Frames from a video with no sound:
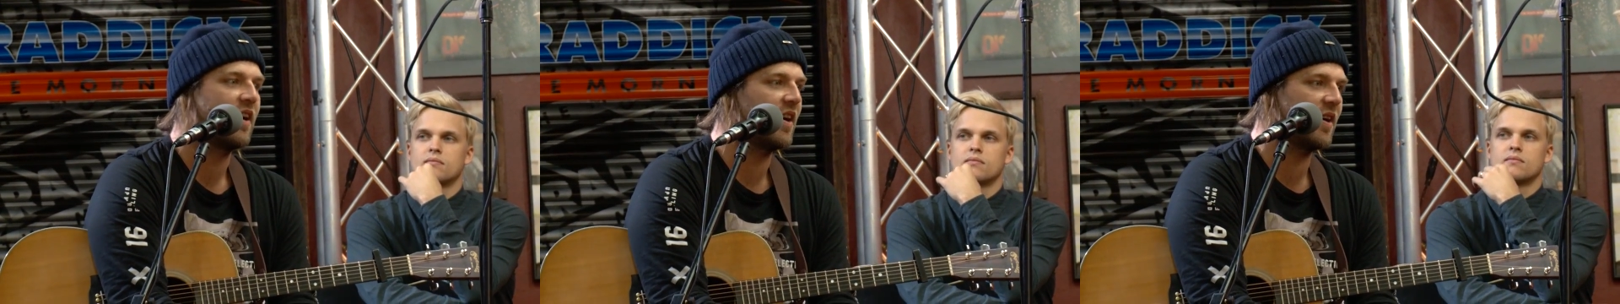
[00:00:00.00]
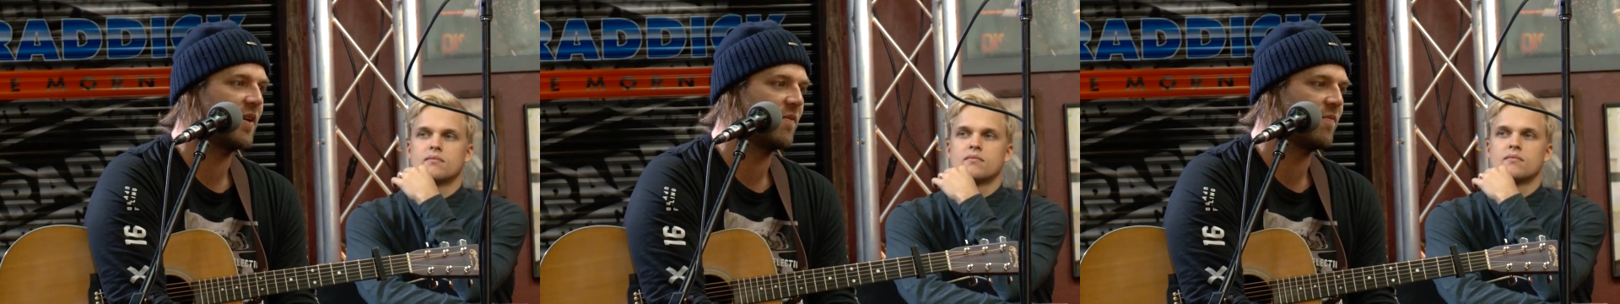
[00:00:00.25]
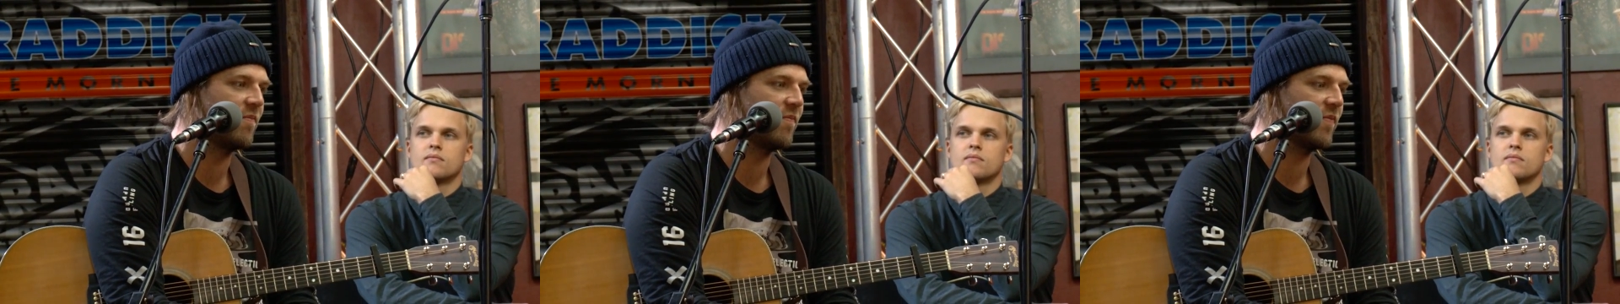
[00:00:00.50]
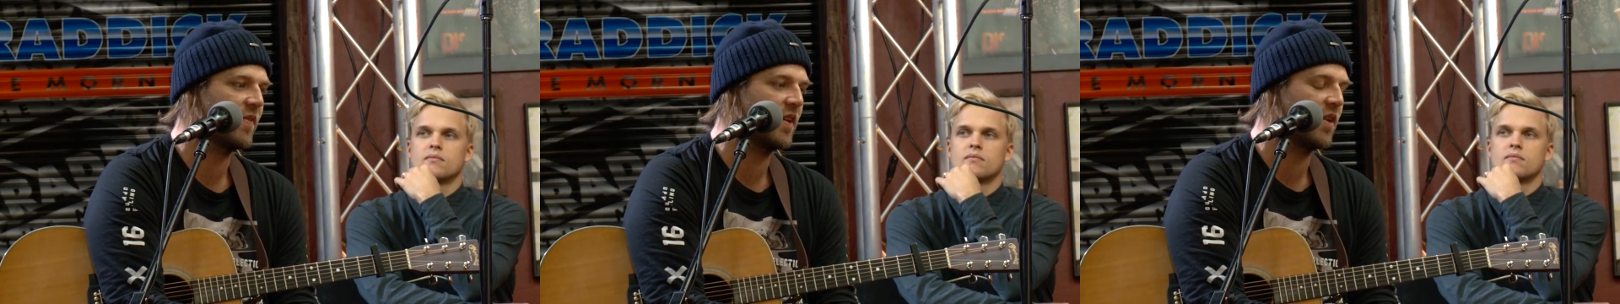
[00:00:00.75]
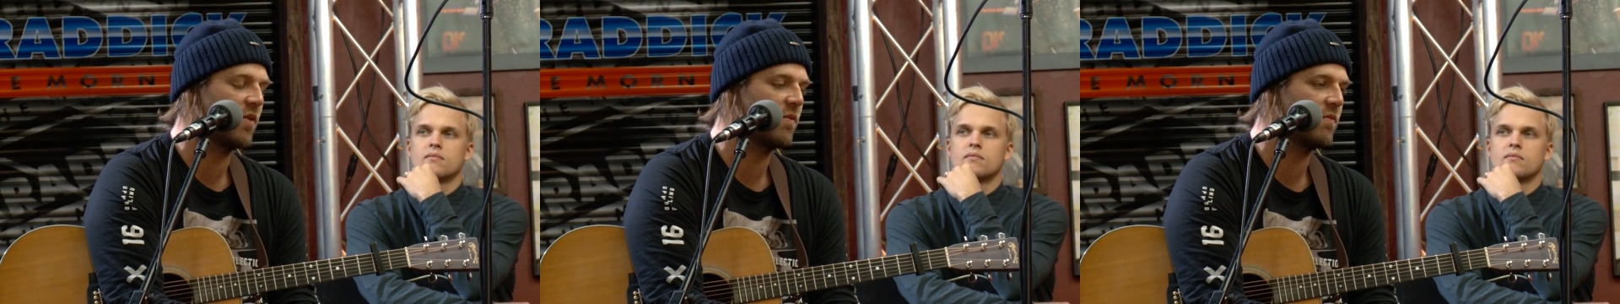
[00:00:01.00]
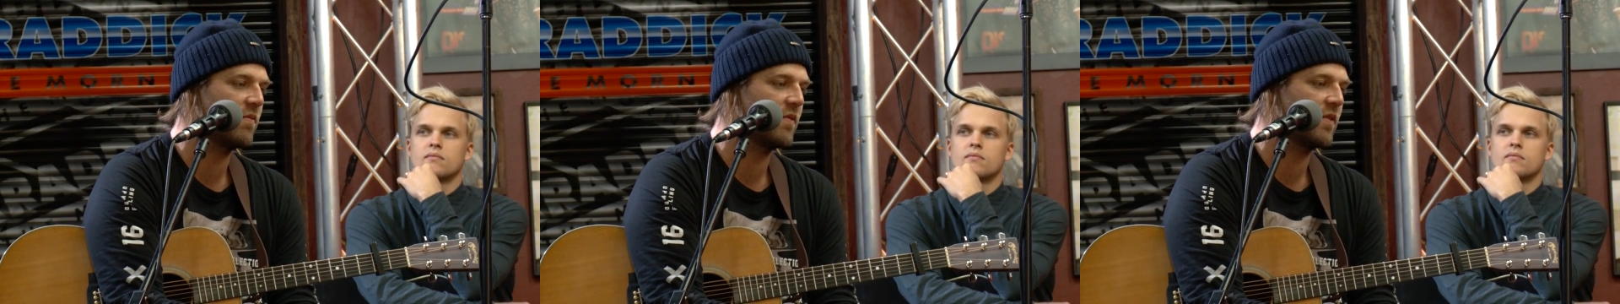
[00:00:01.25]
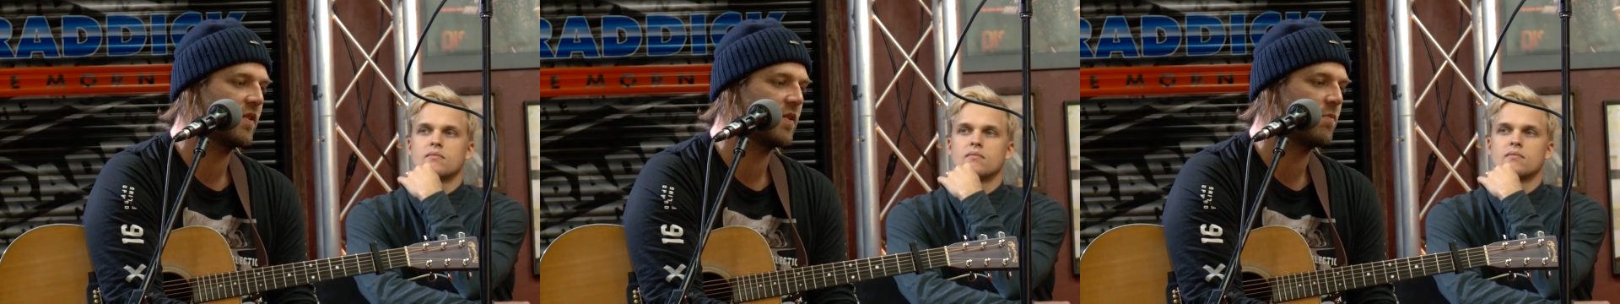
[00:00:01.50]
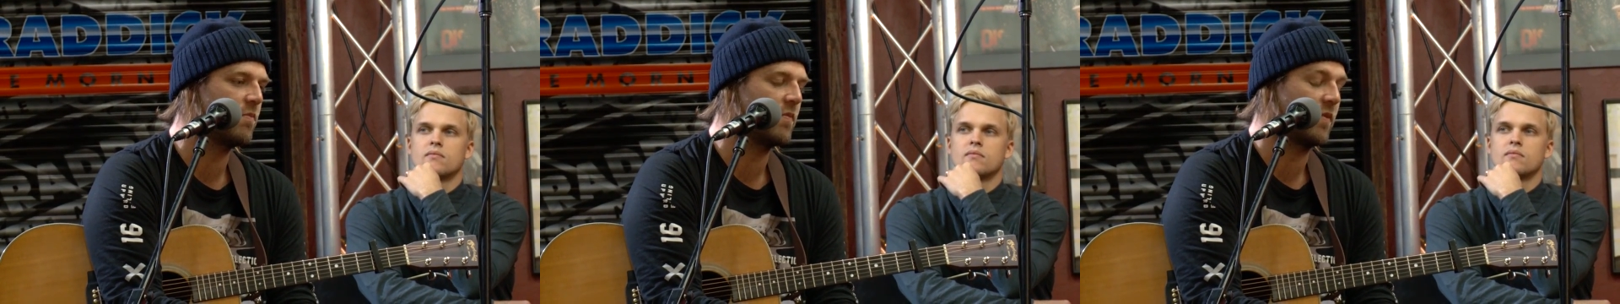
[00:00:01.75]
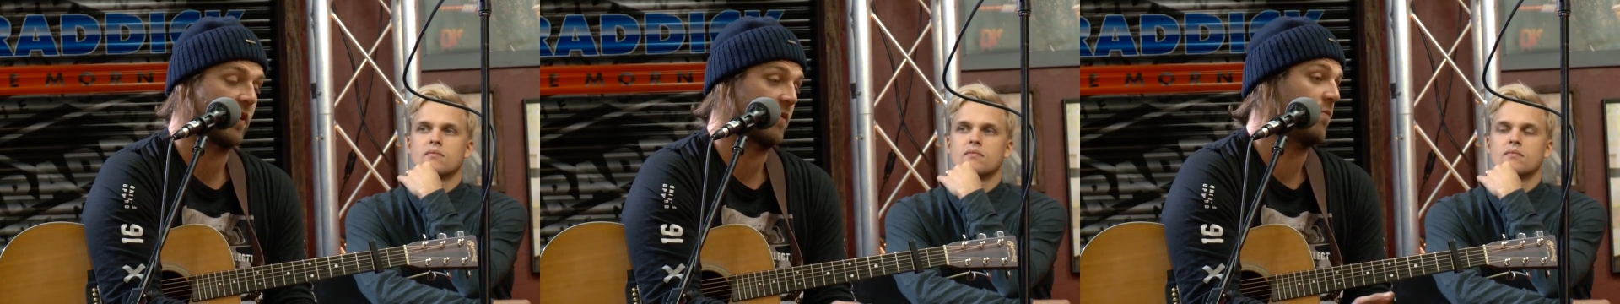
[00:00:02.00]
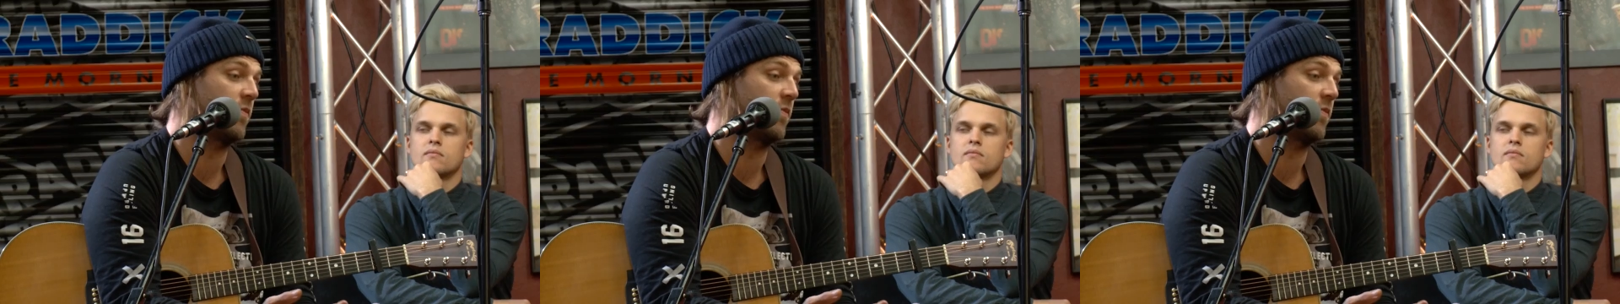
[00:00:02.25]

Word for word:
Speaker 1: um, you know, the like